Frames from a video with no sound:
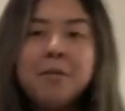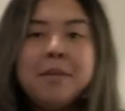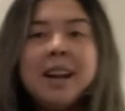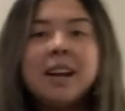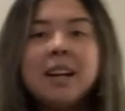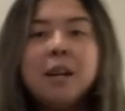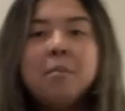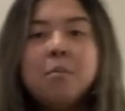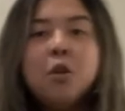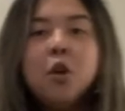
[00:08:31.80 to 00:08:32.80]
we are gonna
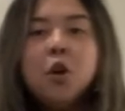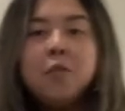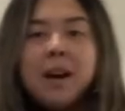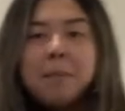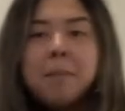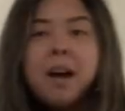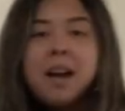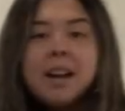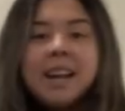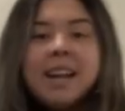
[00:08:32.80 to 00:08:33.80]
move our
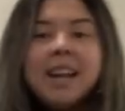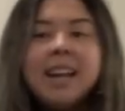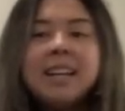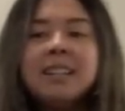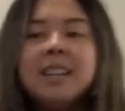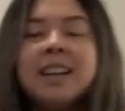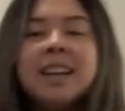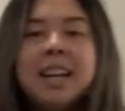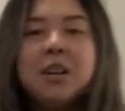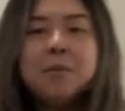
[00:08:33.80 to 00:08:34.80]
bodies.
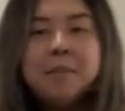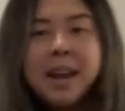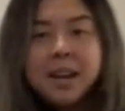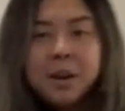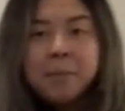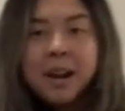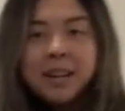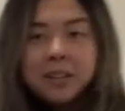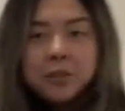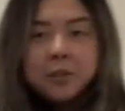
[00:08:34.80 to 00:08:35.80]
Can you make your body
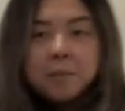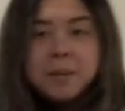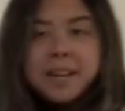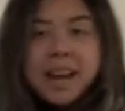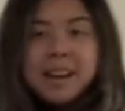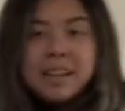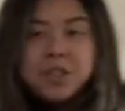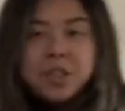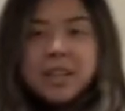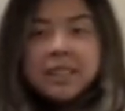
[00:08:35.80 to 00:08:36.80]
into a banana
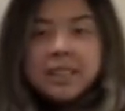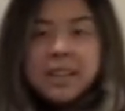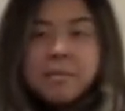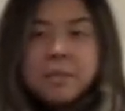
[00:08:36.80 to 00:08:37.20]
just like Miss